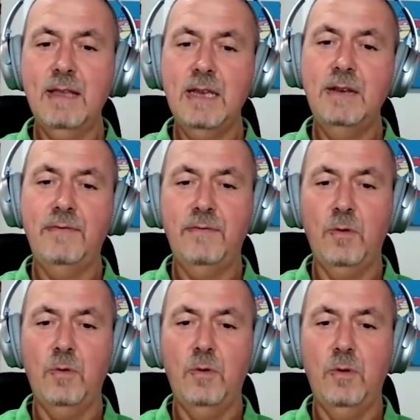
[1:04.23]
lead
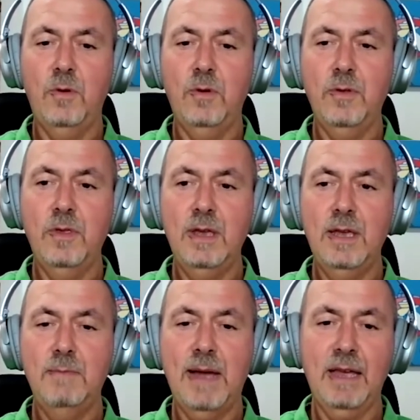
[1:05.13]
for
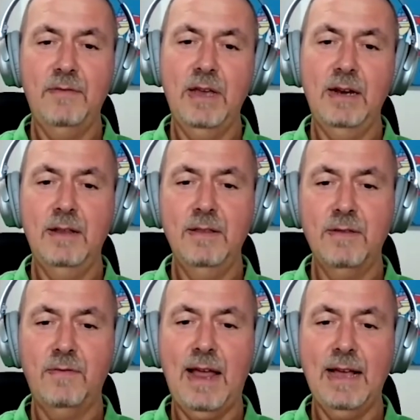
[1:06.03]
the Bank of
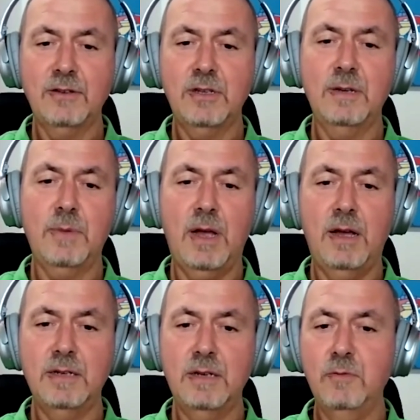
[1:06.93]
England's flagship
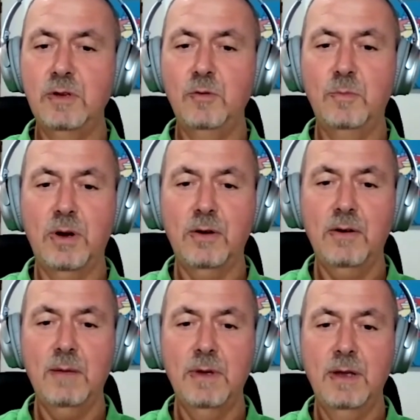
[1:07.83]
RT renewal
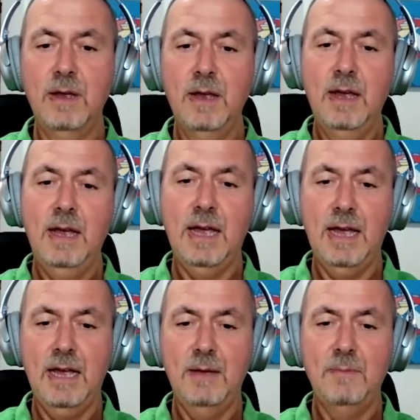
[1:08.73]
program.
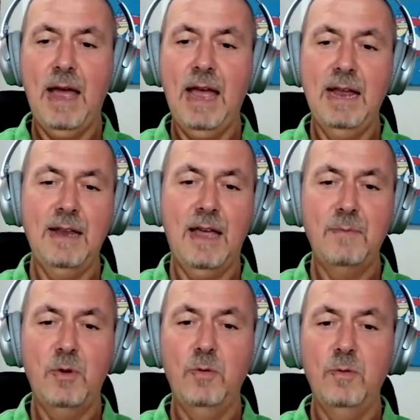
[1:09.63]
And
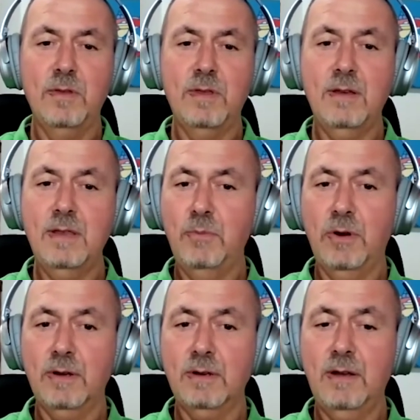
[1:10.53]
I'm also the
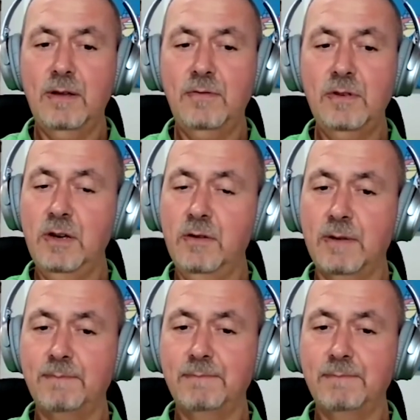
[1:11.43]
product owner for Jira.